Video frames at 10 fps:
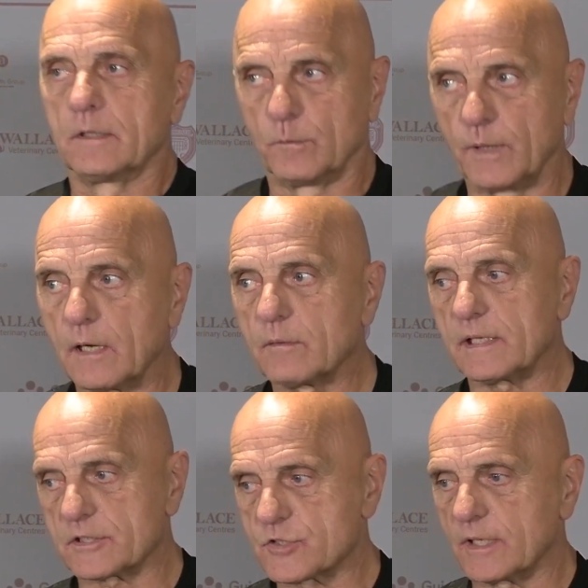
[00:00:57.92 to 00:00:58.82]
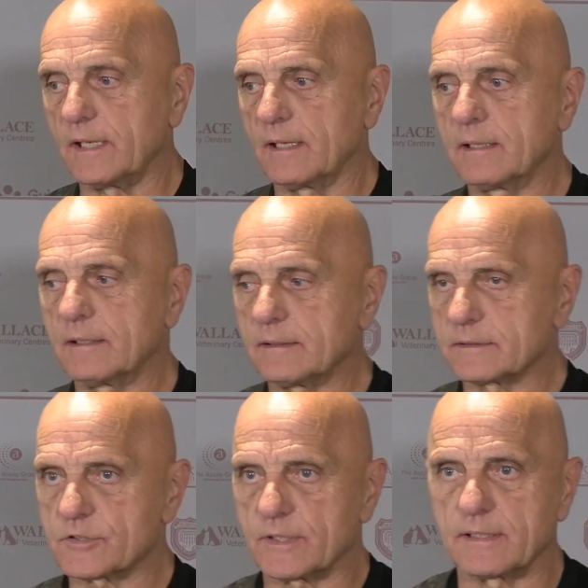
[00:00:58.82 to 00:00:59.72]
Well, that's right.
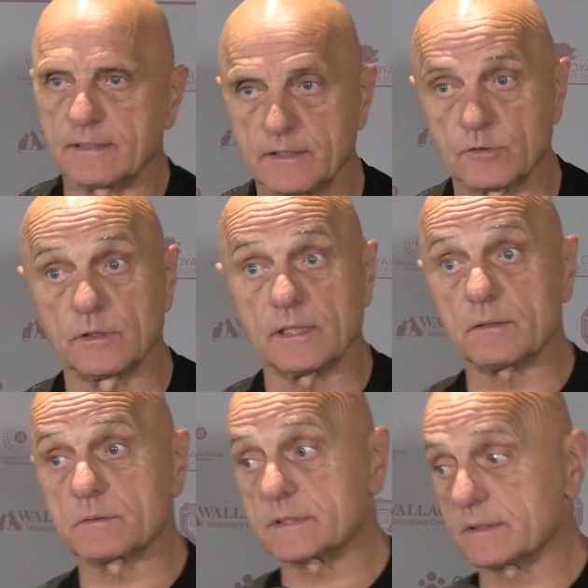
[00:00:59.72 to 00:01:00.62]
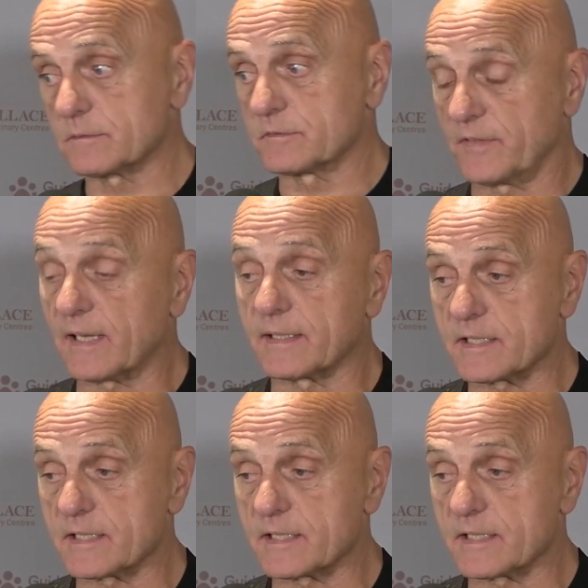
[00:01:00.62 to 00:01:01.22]
I know it was very